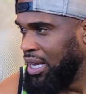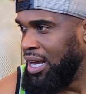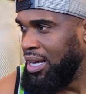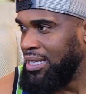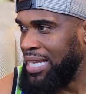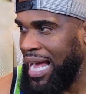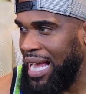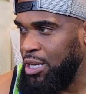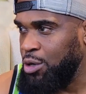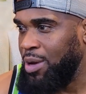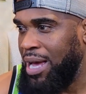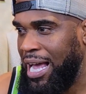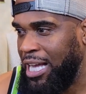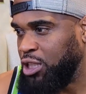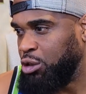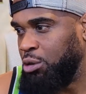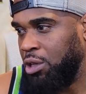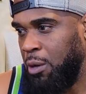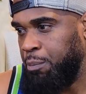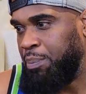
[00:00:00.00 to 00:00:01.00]
Now you
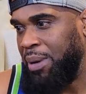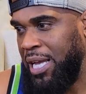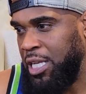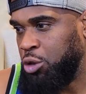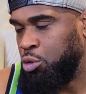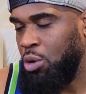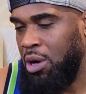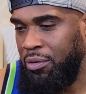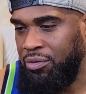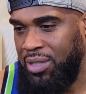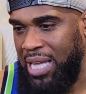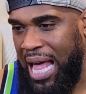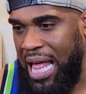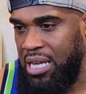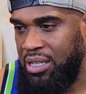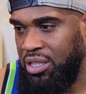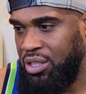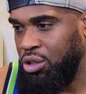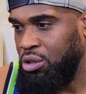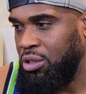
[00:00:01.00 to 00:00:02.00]
ask me to pay
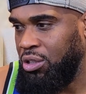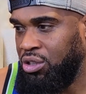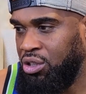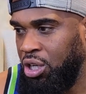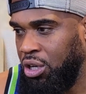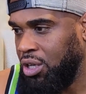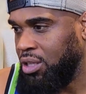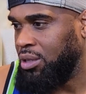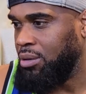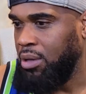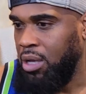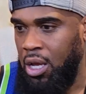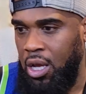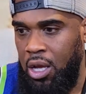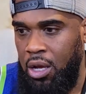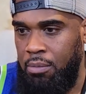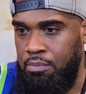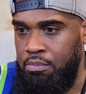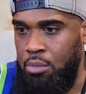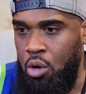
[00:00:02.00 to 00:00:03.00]
$12, and you done took
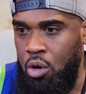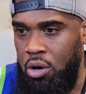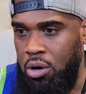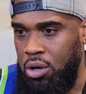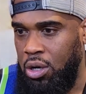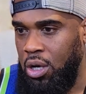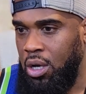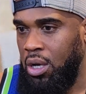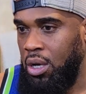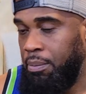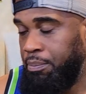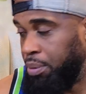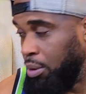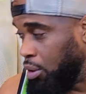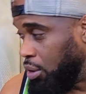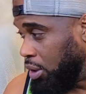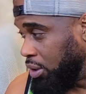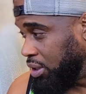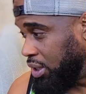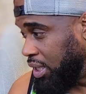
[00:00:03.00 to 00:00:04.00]
more
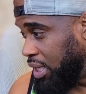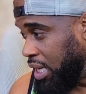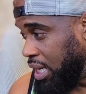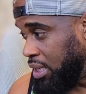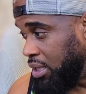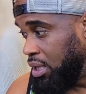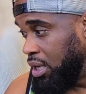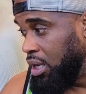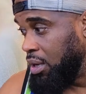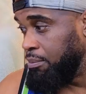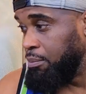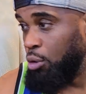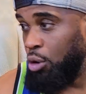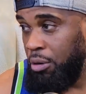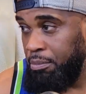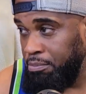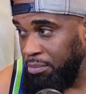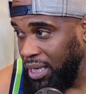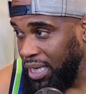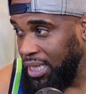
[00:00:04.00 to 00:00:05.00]
pause again, more
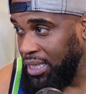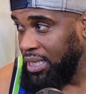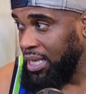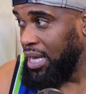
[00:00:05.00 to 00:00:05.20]
meat